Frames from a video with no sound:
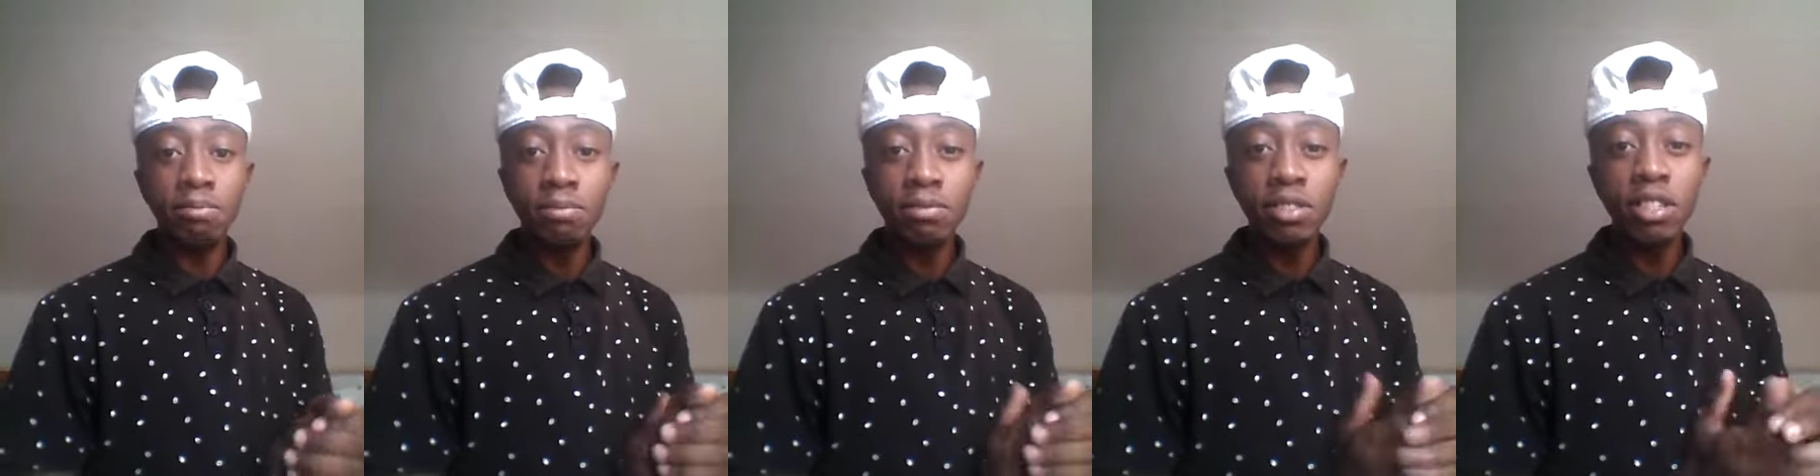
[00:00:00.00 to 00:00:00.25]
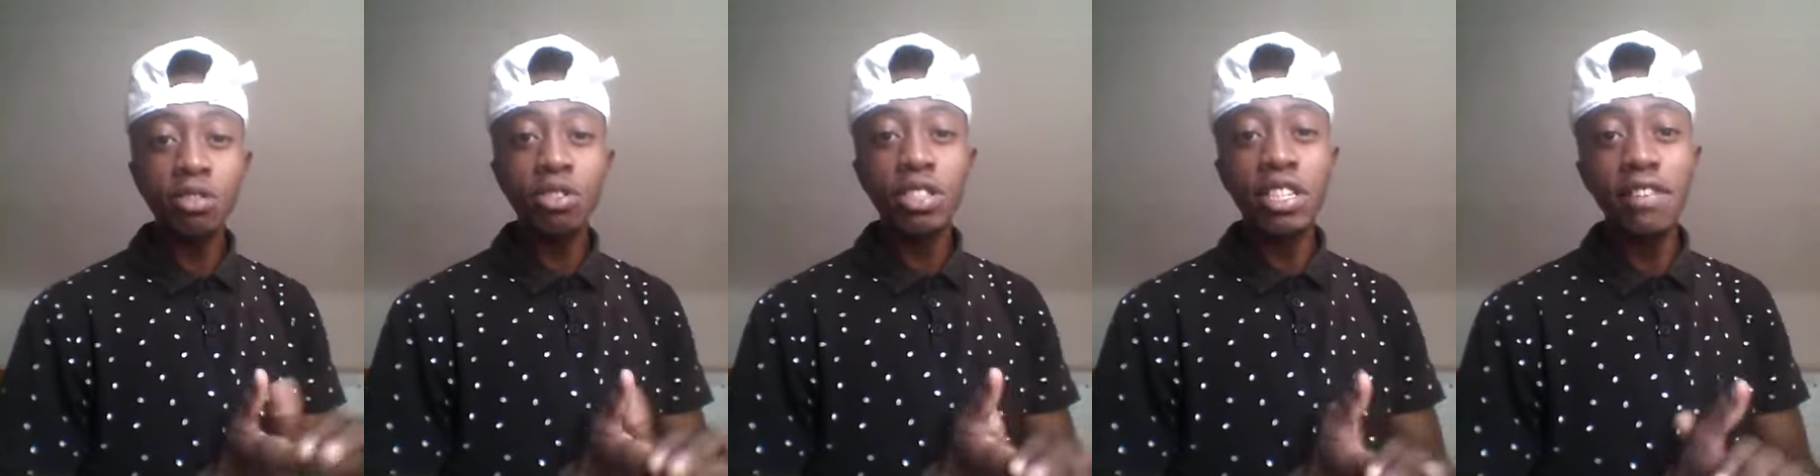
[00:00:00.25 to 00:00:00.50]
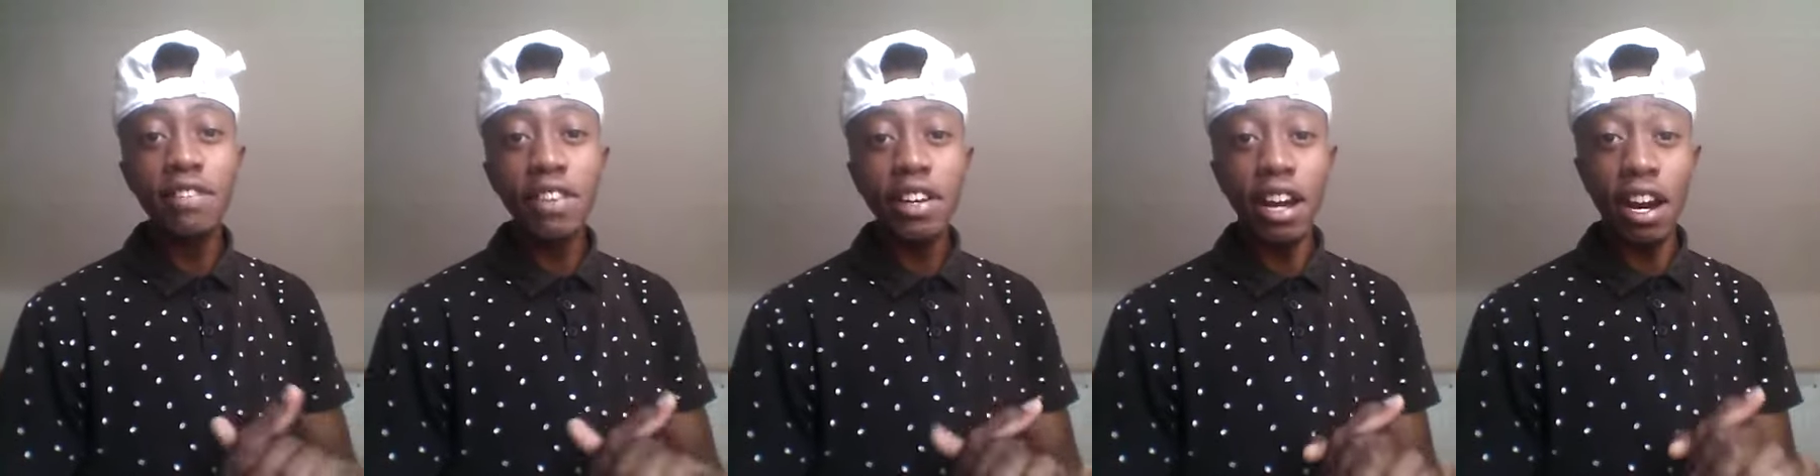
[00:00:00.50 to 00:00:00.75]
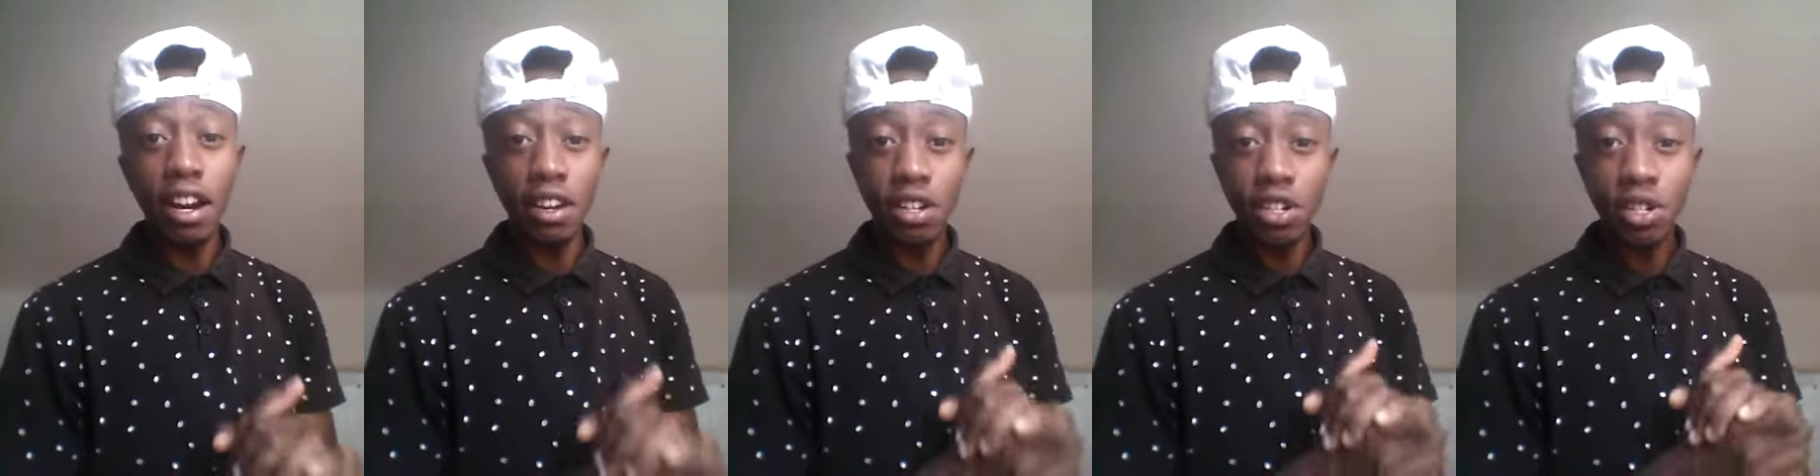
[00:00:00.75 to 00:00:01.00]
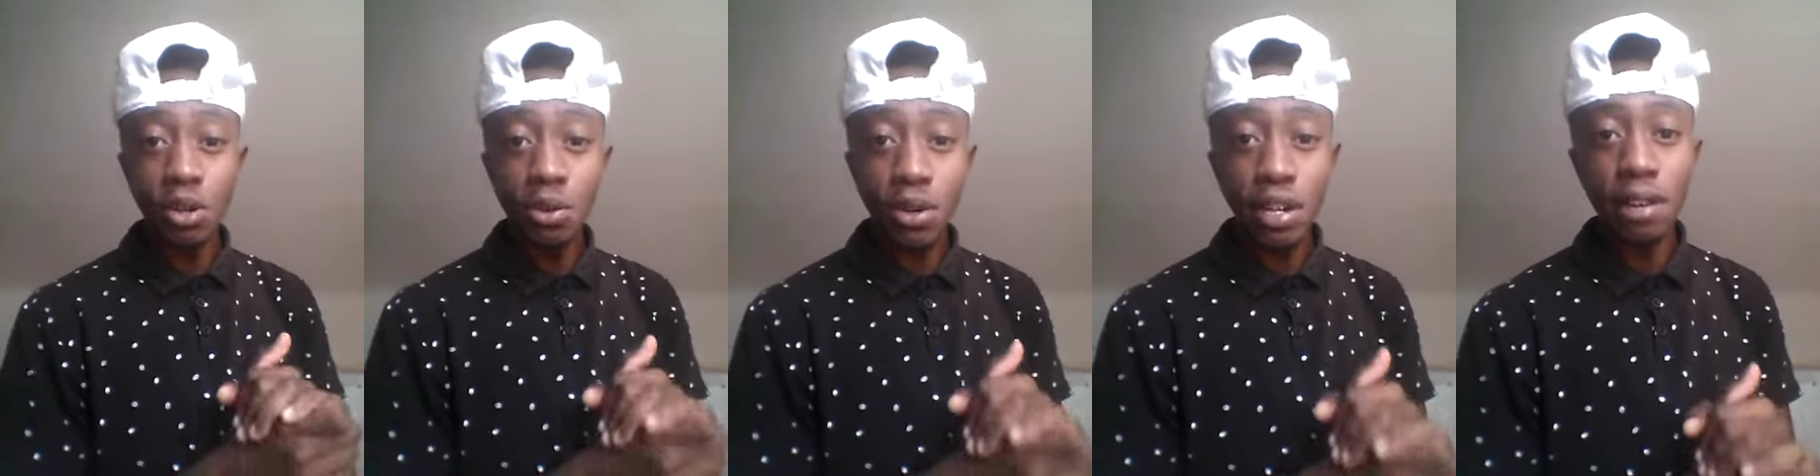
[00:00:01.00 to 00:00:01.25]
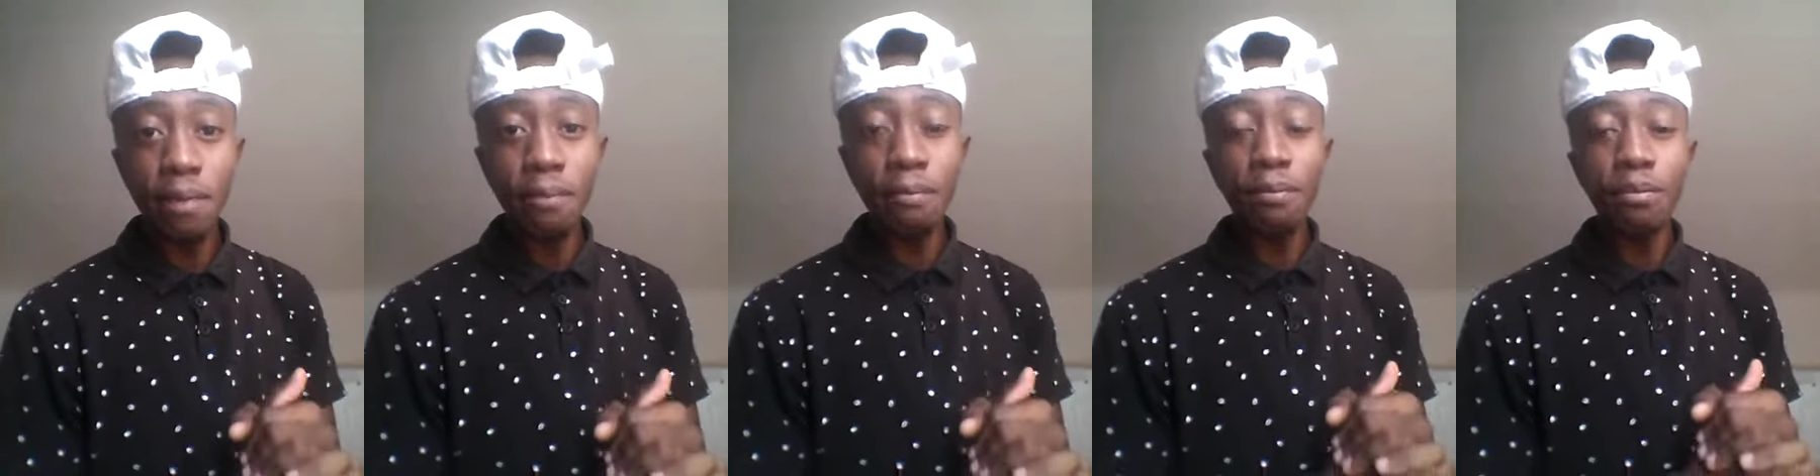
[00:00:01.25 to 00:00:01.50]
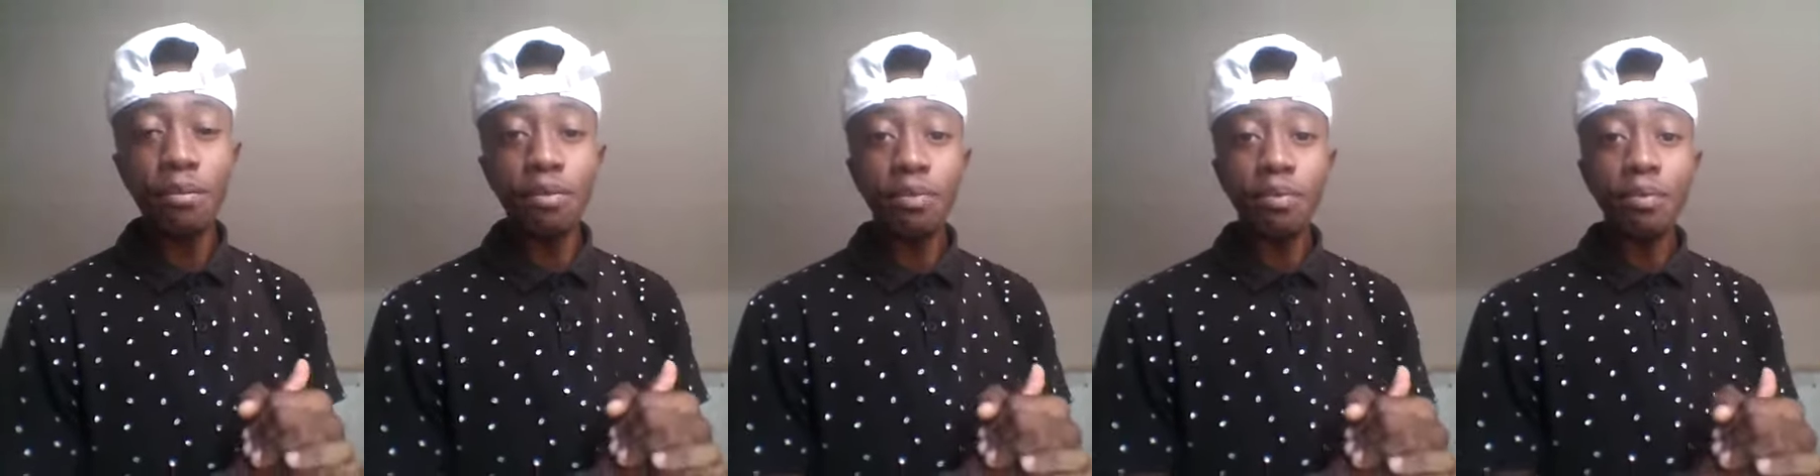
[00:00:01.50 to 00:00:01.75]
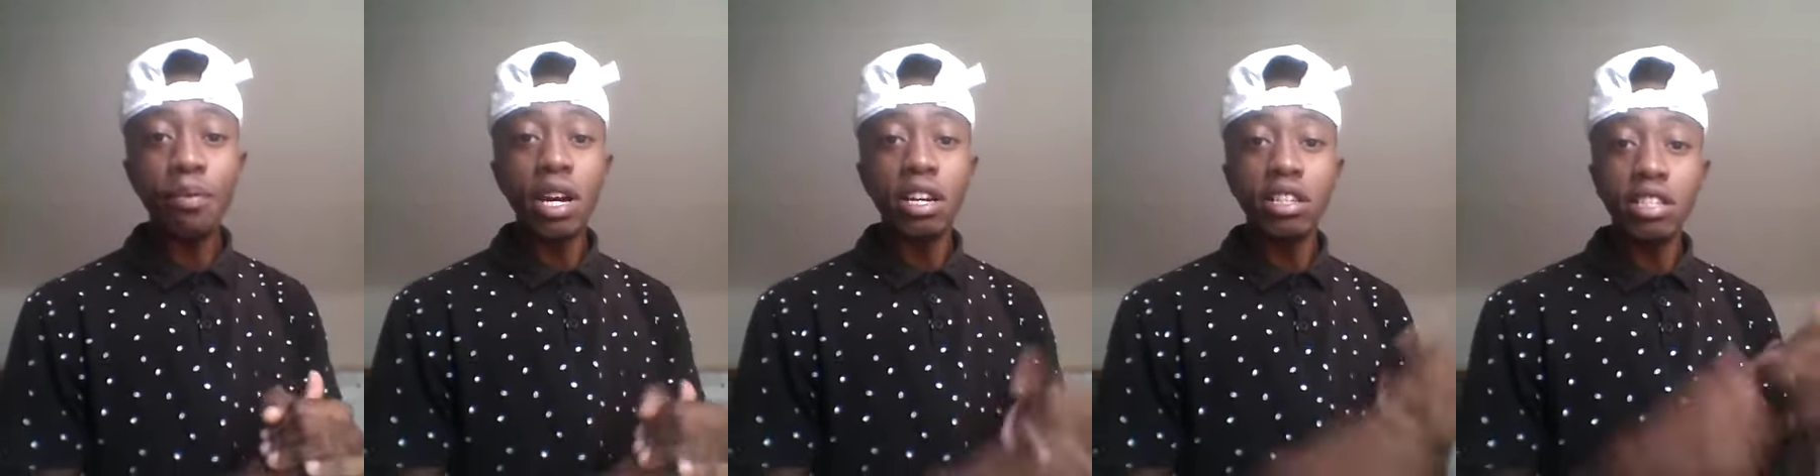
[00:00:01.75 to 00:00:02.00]
so Steven, how you doing?
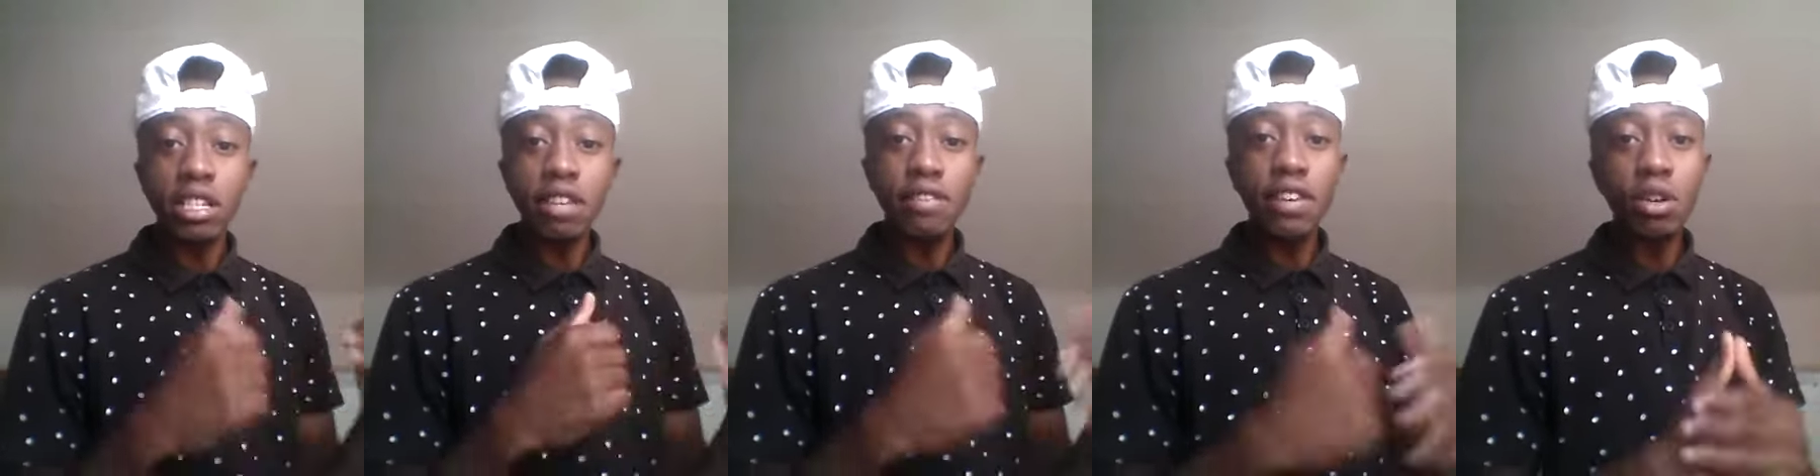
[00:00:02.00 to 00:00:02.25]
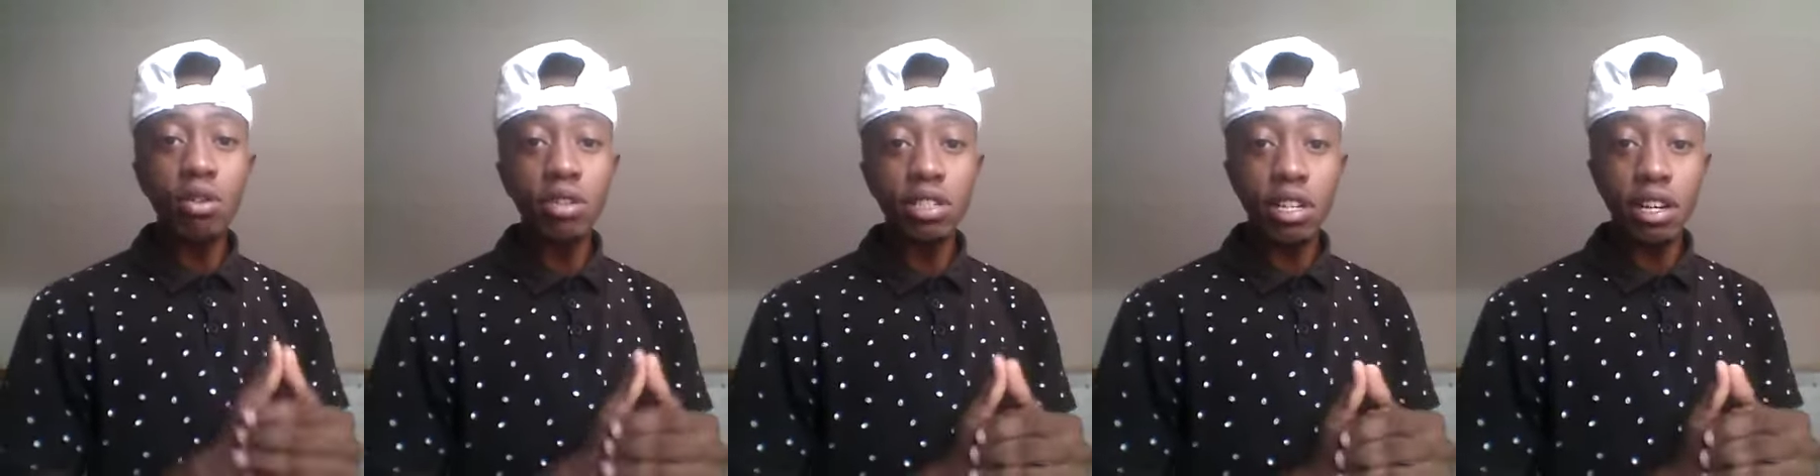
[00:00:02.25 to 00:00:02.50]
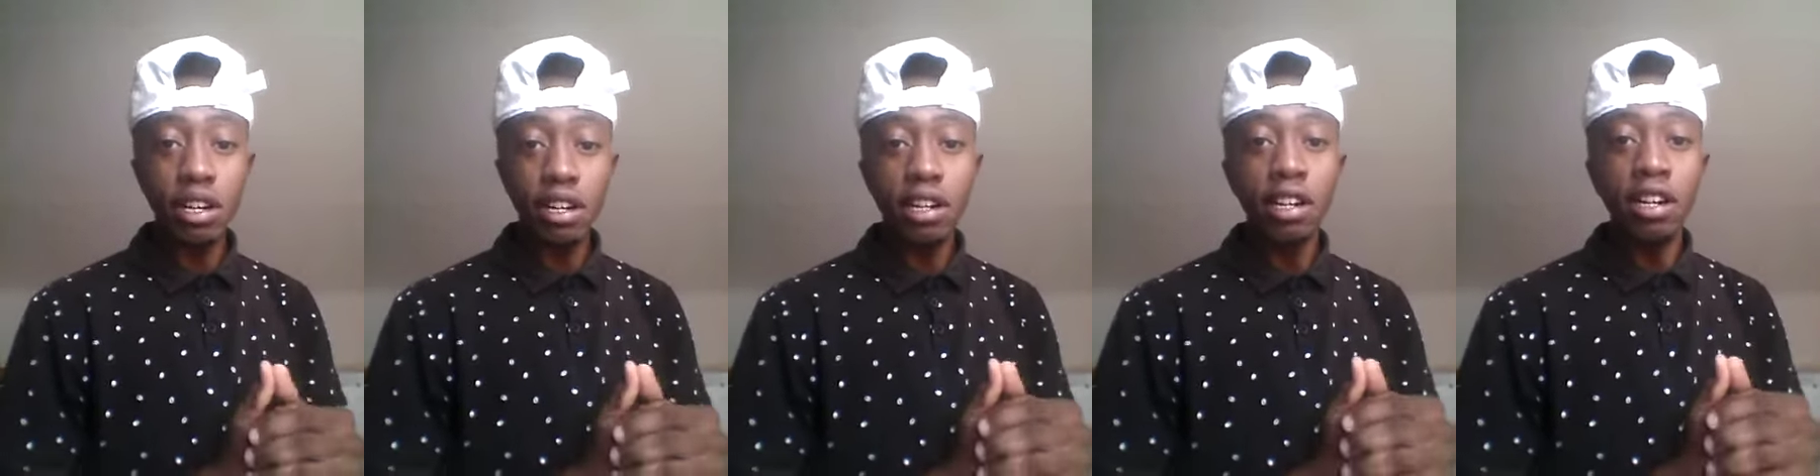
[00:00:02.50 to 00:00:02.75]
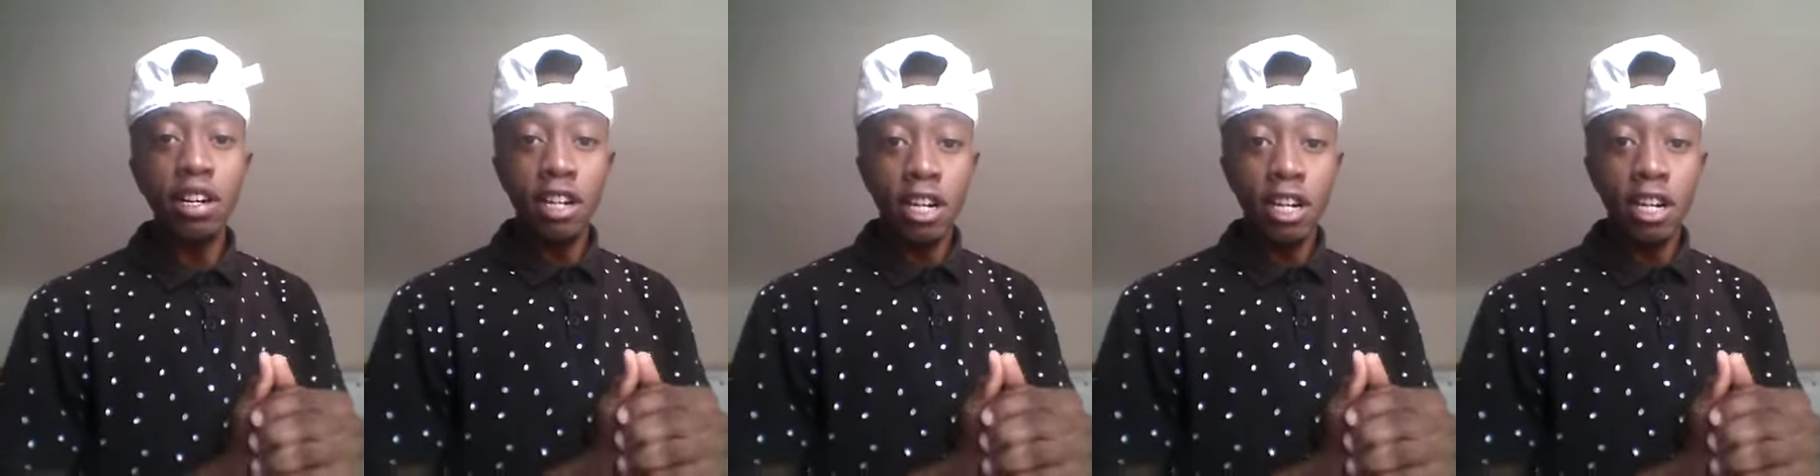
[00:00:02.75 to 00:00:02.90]
Steven was like,